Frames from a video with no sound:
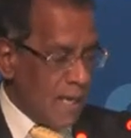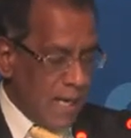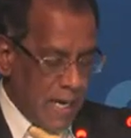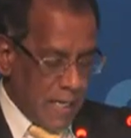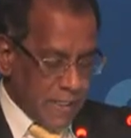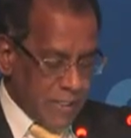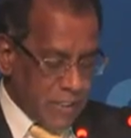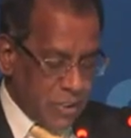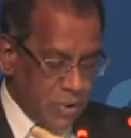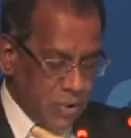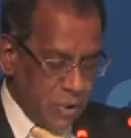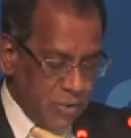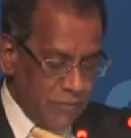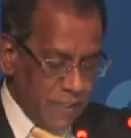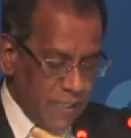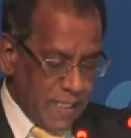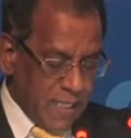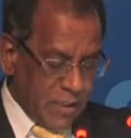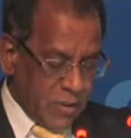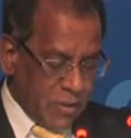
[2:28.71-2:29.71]
achieving
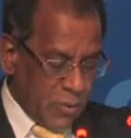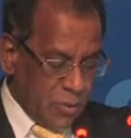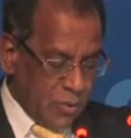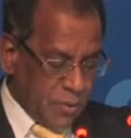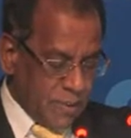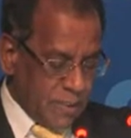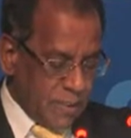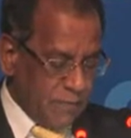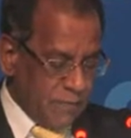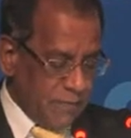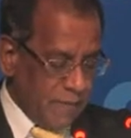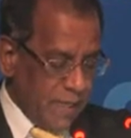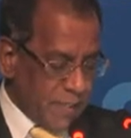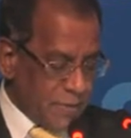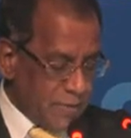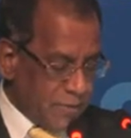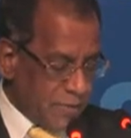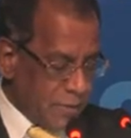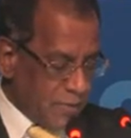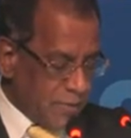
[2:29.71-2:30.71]
inclusive and
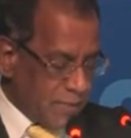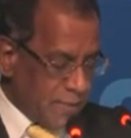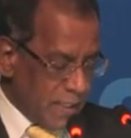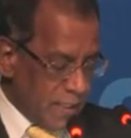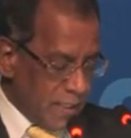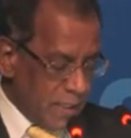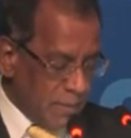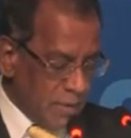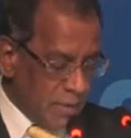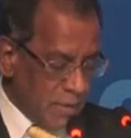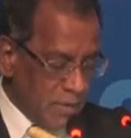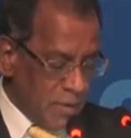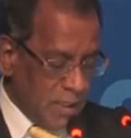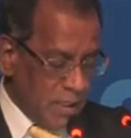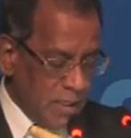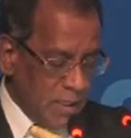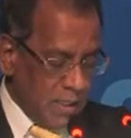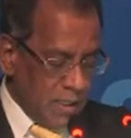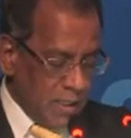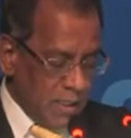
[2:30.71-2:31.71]
sustainable
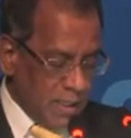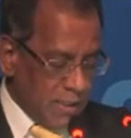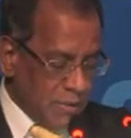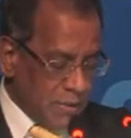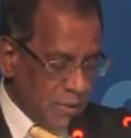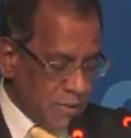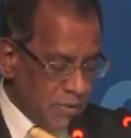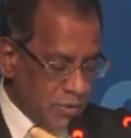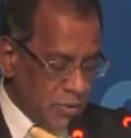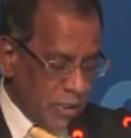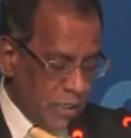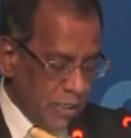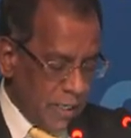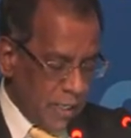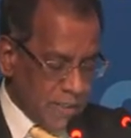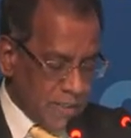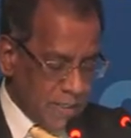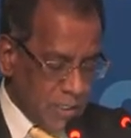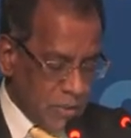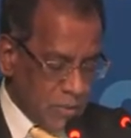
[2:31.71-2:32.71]

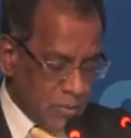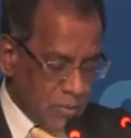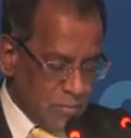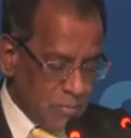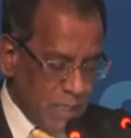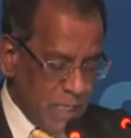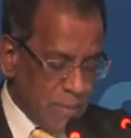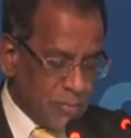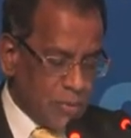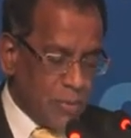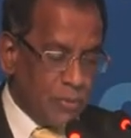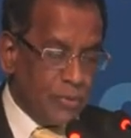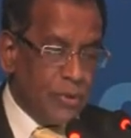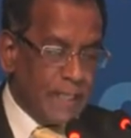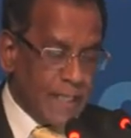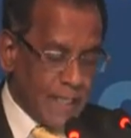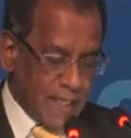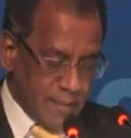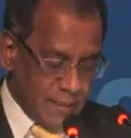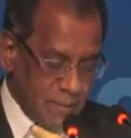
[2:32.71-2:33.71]
industrialization by
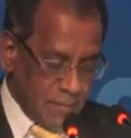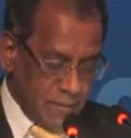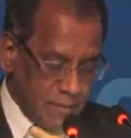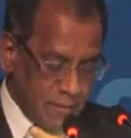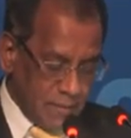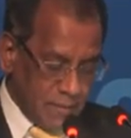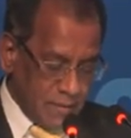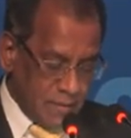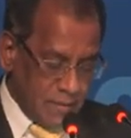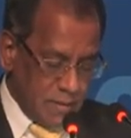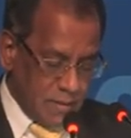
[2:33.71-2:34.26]
promoting SMEs